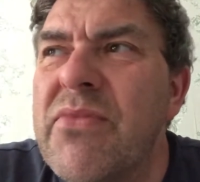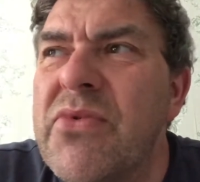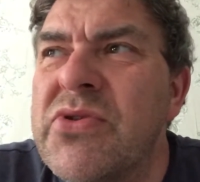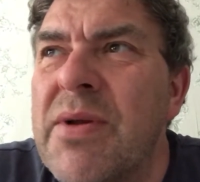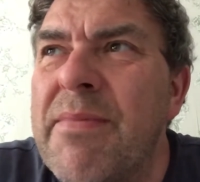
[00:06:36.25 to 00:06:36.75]

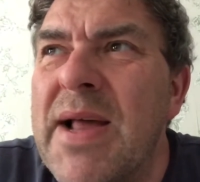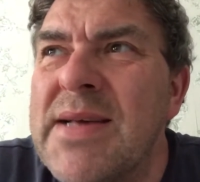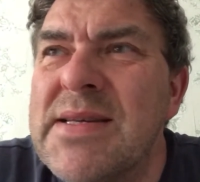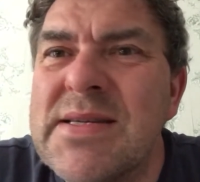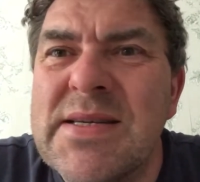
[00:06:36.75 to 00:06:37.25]
some
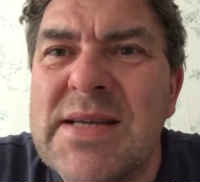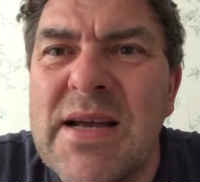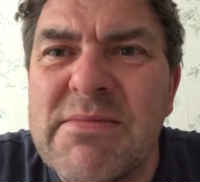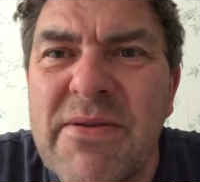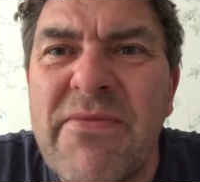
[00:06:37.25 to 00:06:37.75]
plastics can take
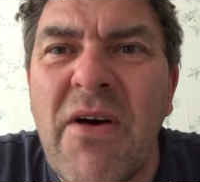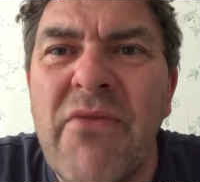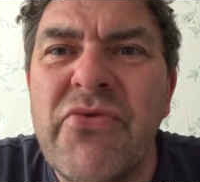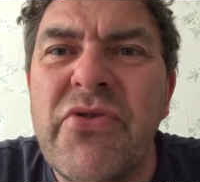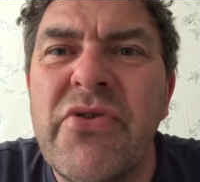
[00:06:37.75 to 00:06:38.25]
up to
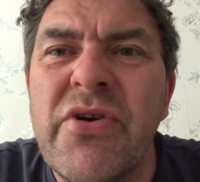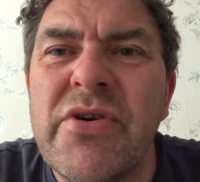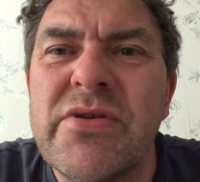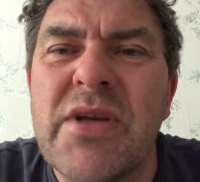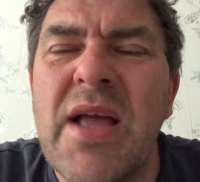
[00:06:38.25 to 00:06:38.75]
500
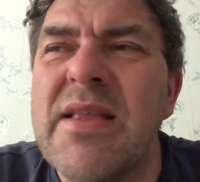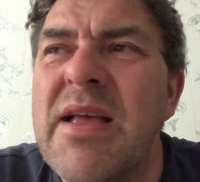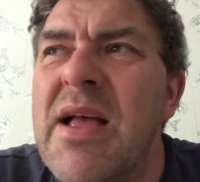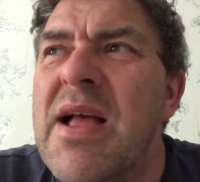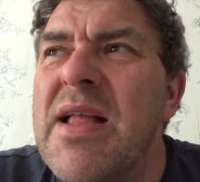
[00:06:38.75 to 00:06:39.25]
years and
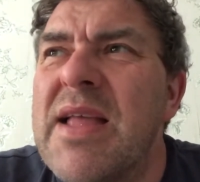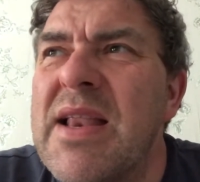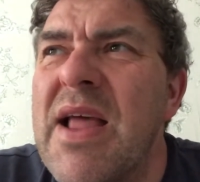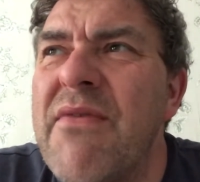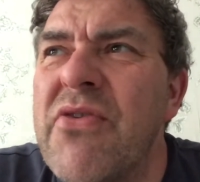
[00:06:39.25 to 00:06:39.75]
they
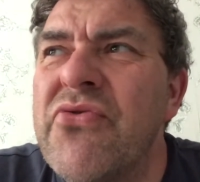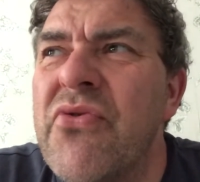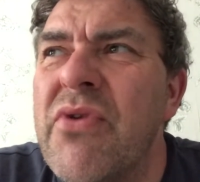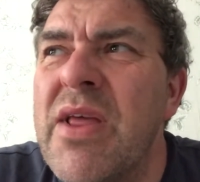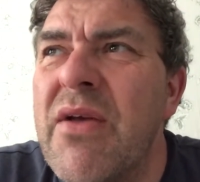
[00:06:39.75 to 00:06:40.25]
never
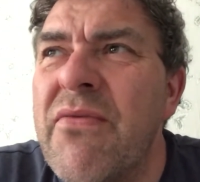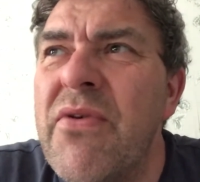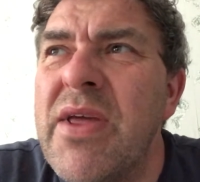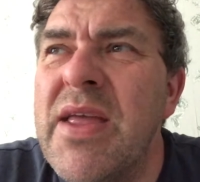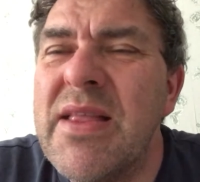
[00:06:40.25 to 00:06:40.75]
truly
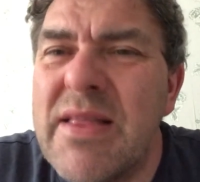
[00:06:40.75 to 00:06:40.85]
fully